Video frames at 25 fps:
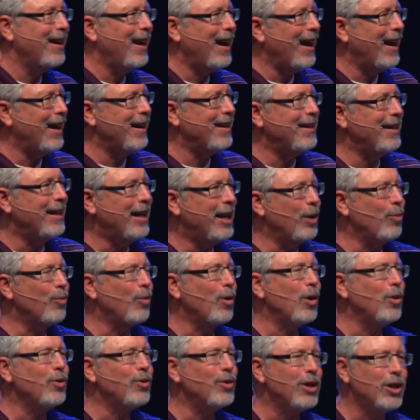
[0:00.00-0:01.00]
and he
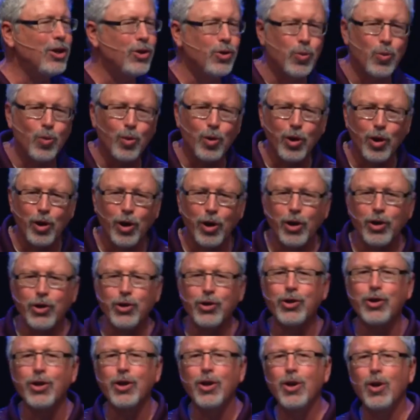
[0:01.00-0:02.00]
wrote these
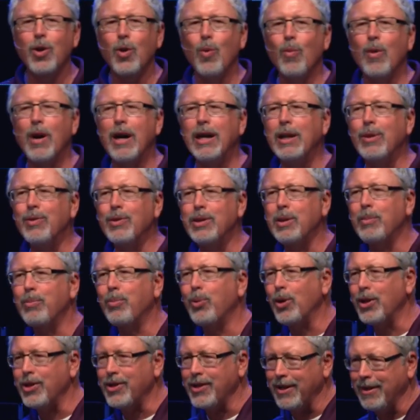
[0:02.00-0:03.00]
words while he was in
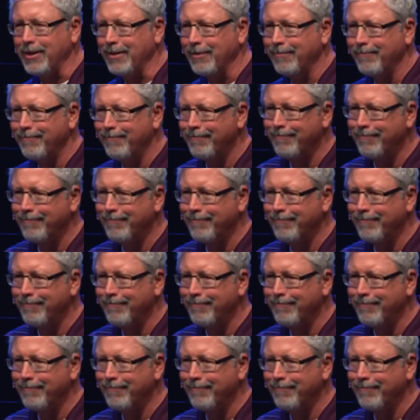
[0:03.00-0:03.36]
prison.